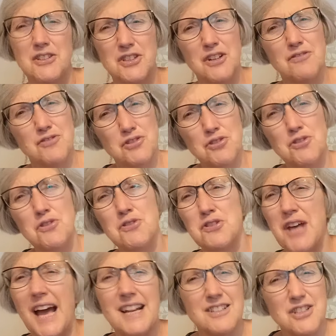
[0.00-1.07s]
sort of
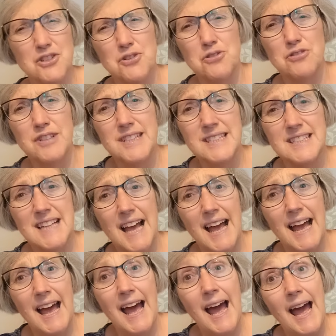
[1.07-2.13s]
truth and stories
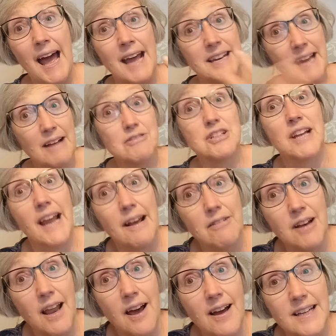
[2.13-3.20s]
and out and
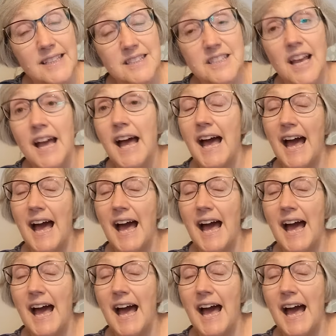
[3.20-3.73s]
out lies,